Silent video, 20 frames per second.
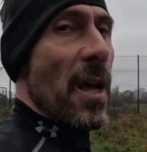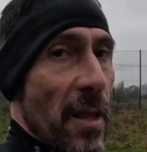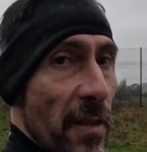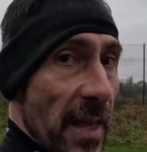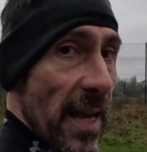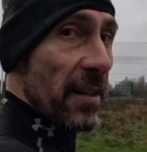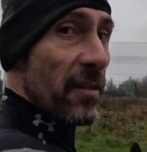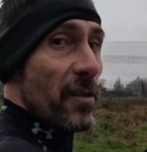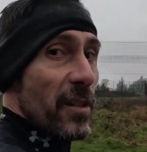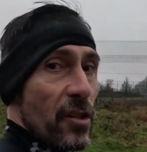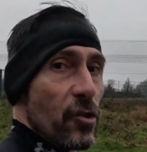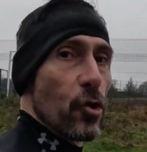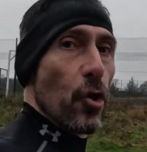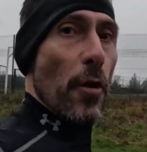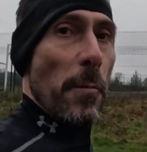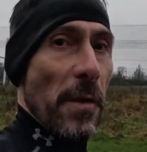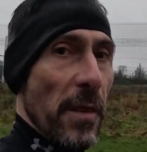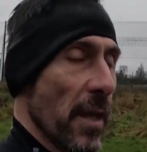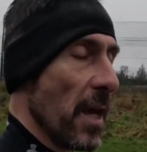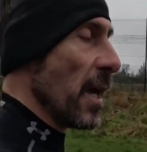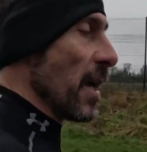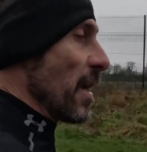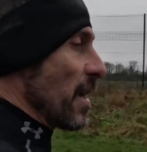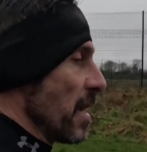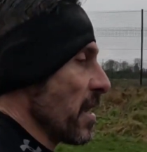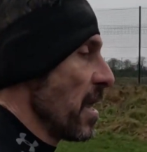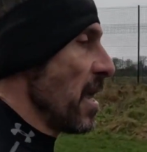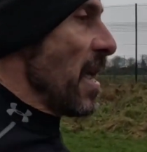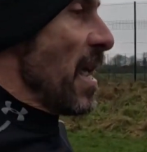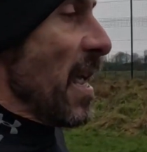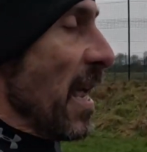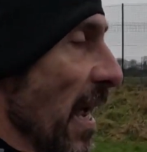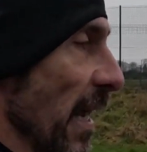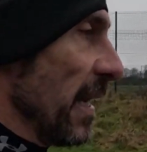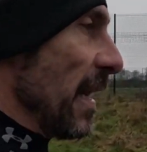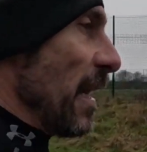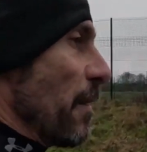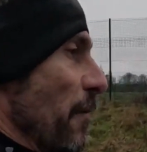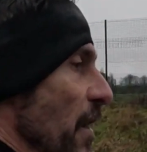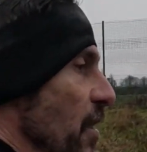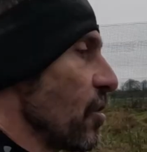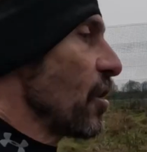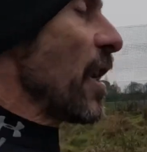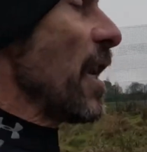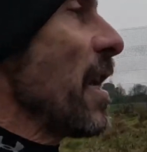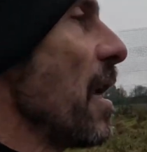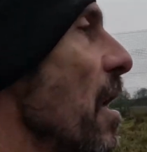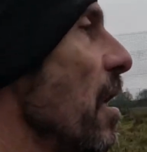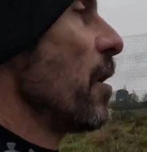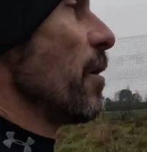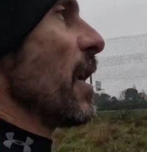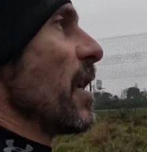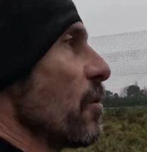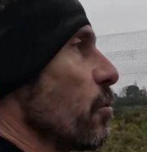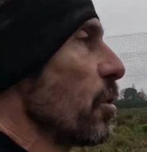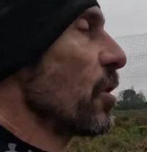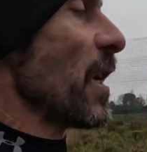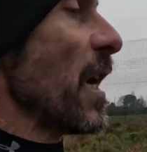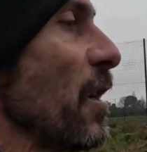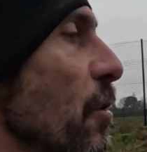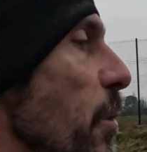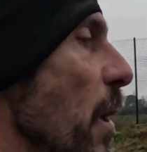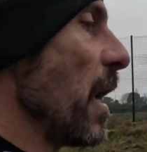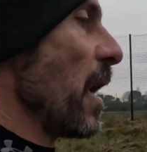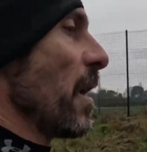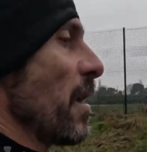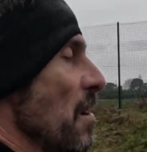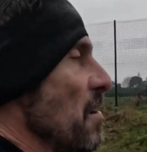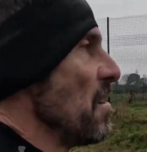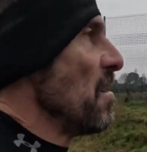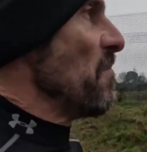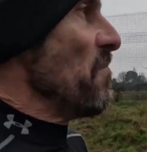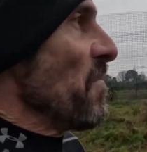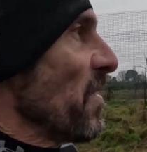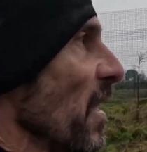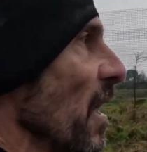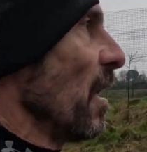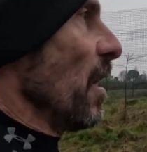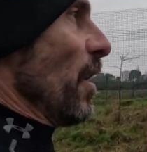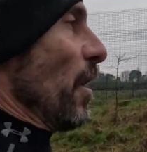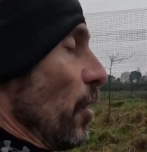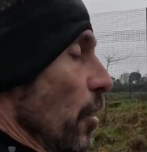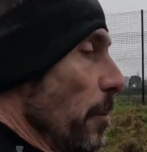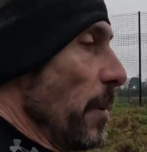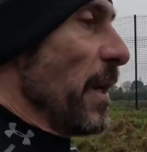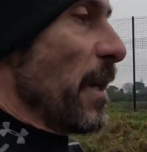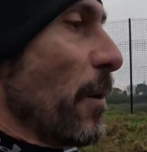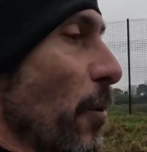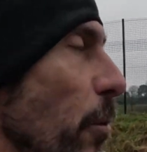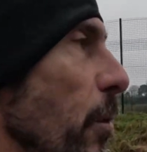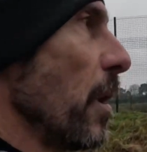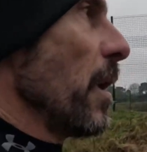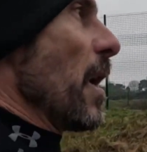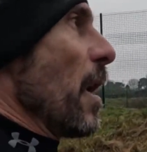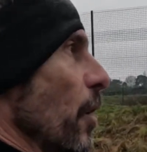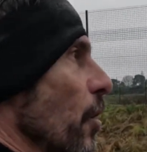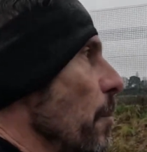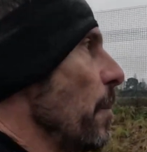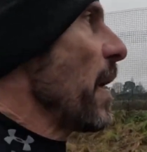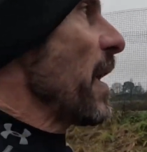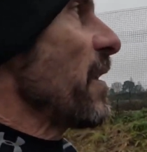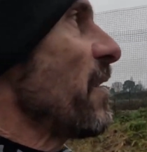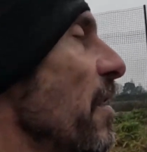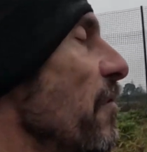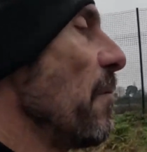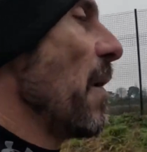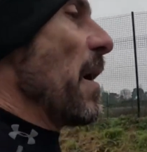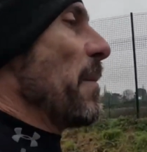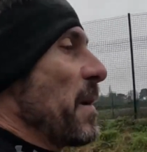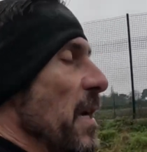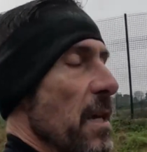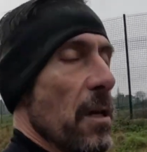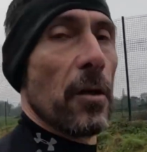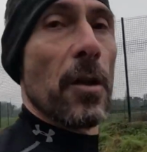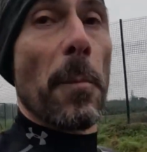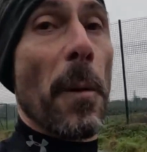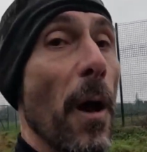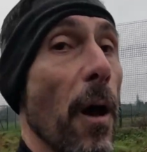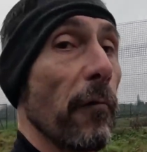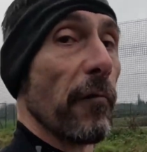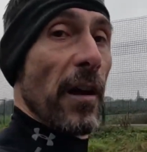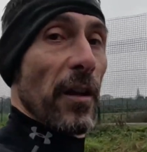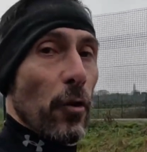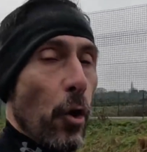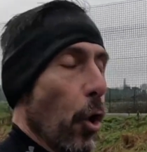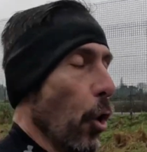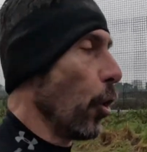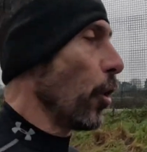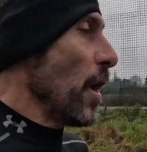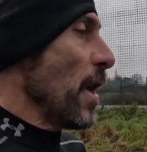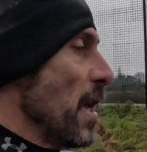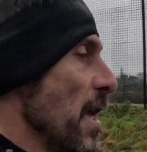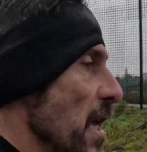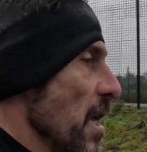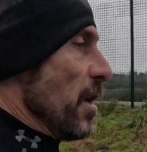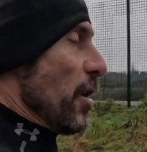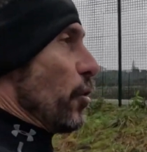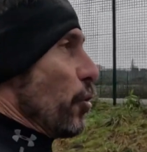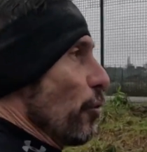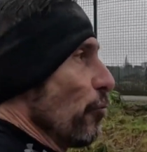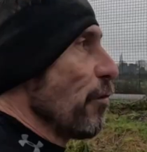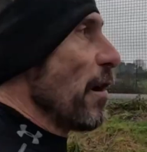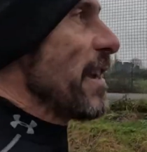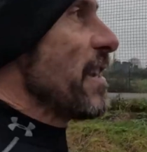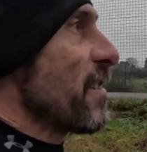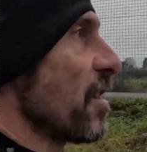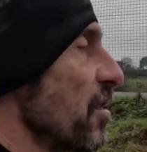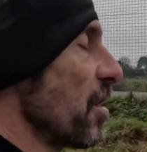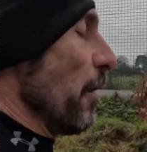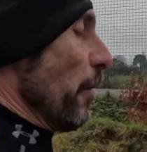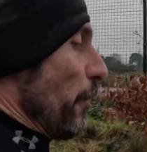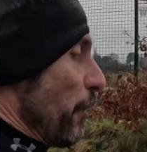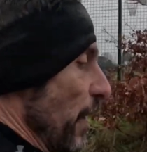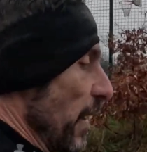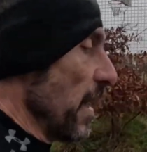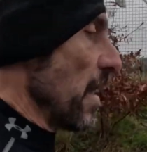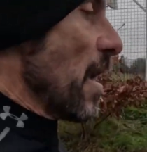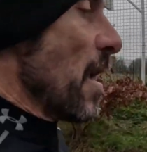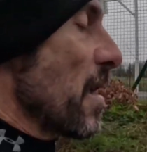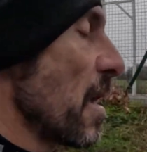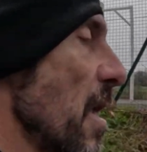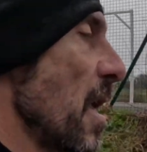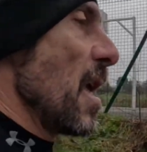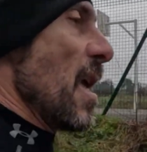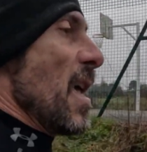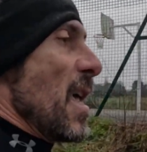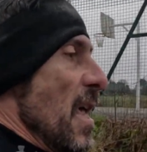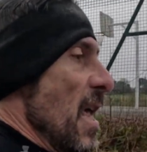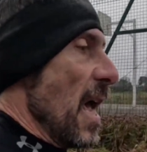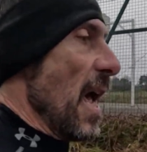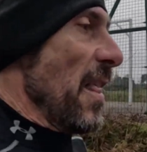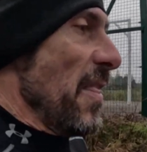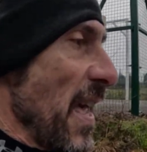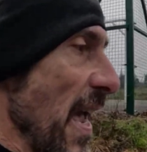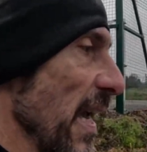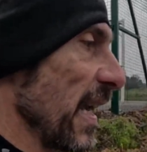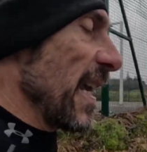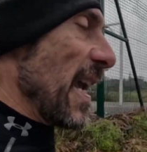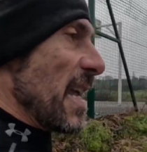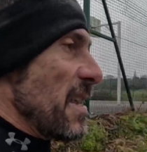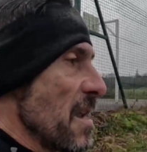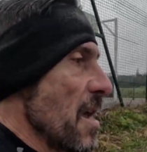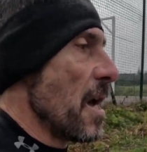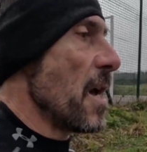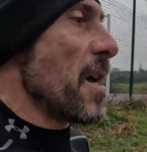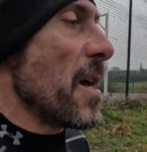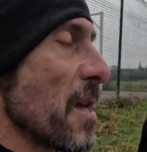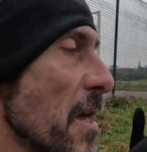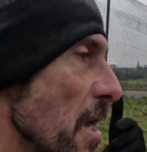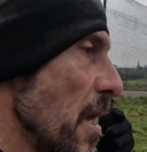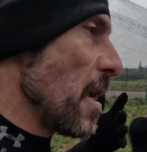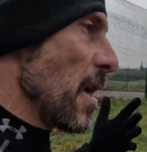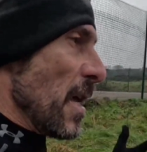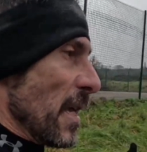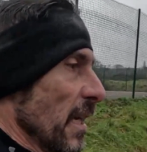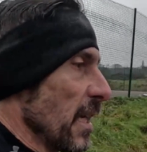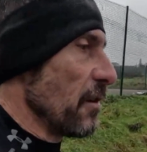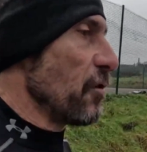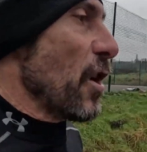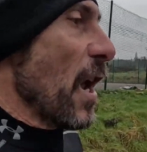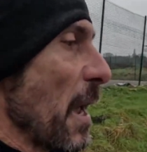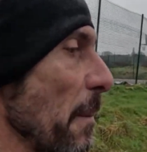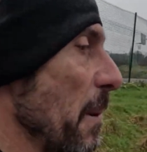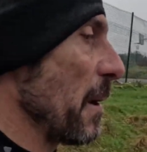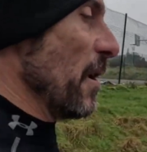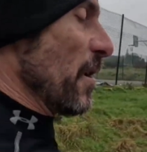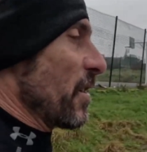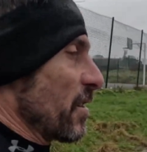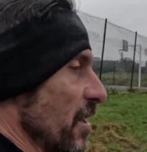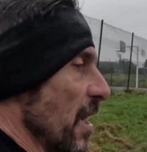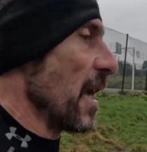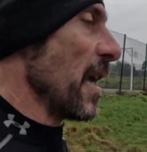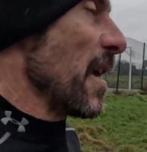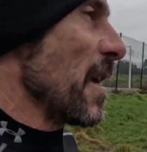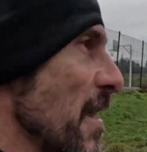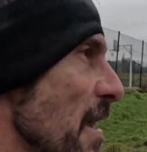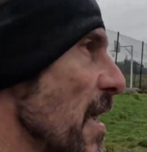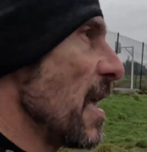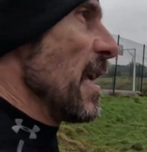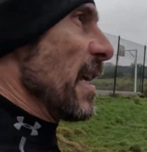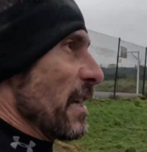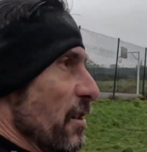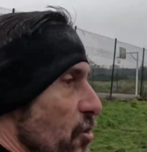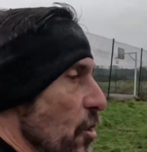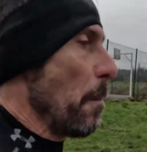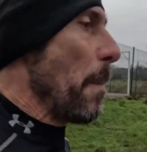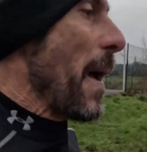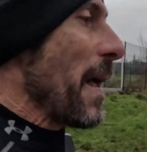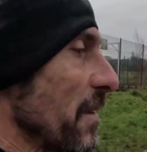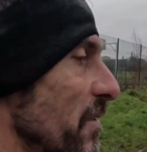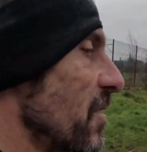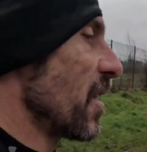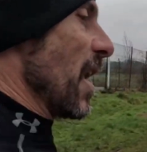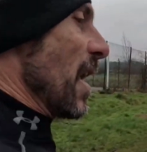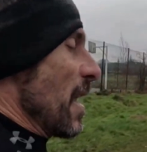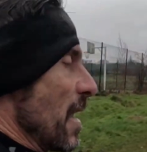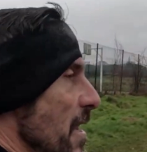That's the enjoyment. And then eventually you get to a stage where you'll be quite competitive, maybe in a park run or you do a race or something, and that again gives you happiness, gives you a buzz,